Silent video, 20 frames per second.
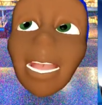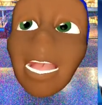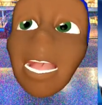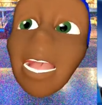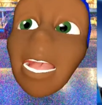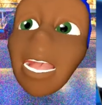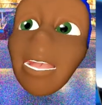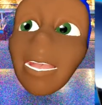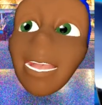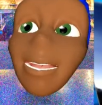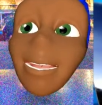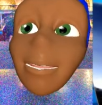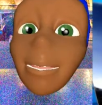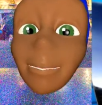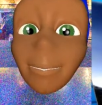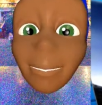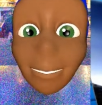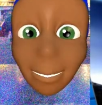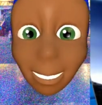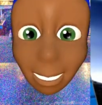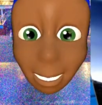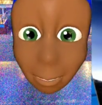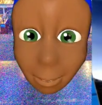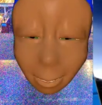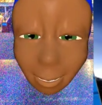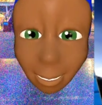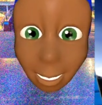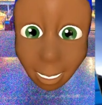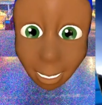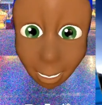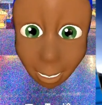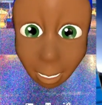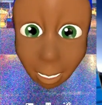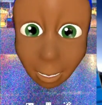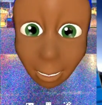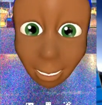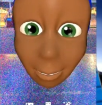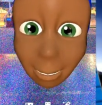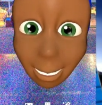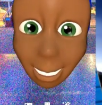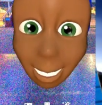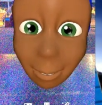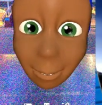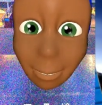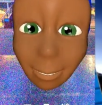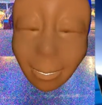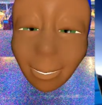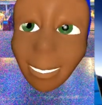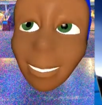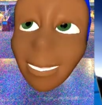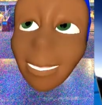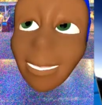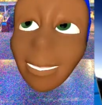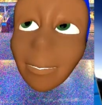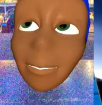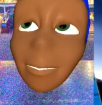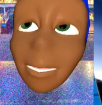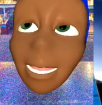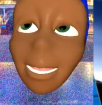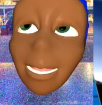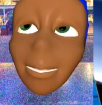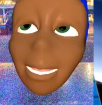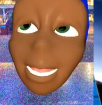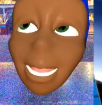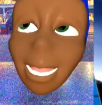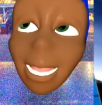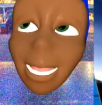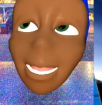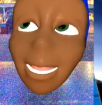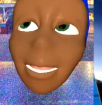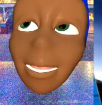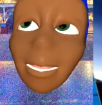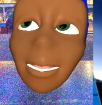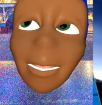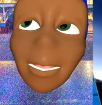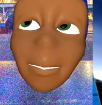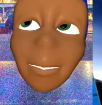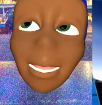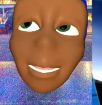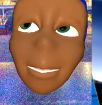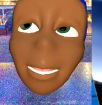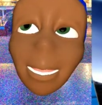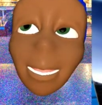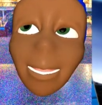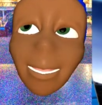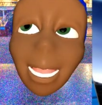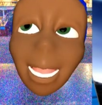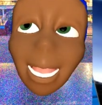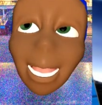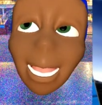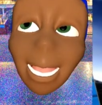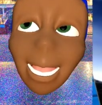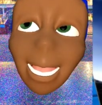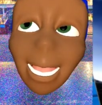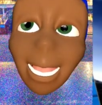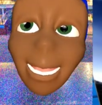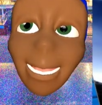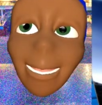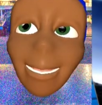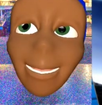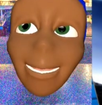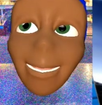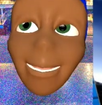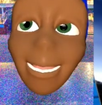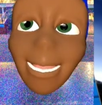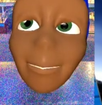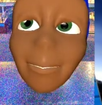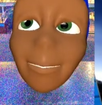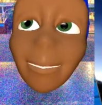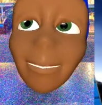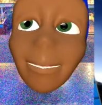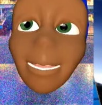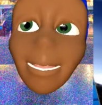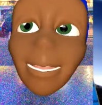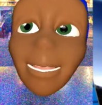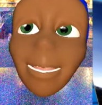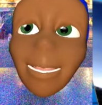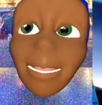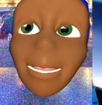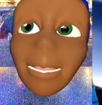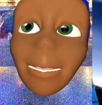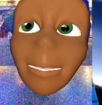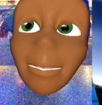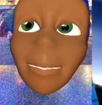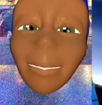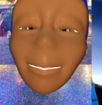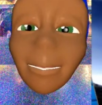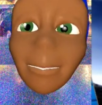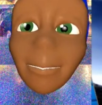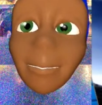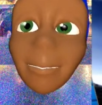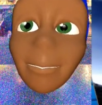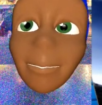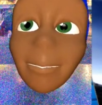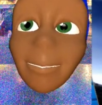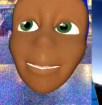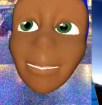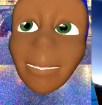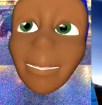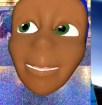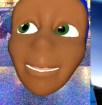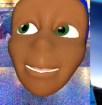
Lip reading: All right, so the first thing that we're gonna need are some tables. We're gonna need some 3 quadratic end tables. Let's get those first.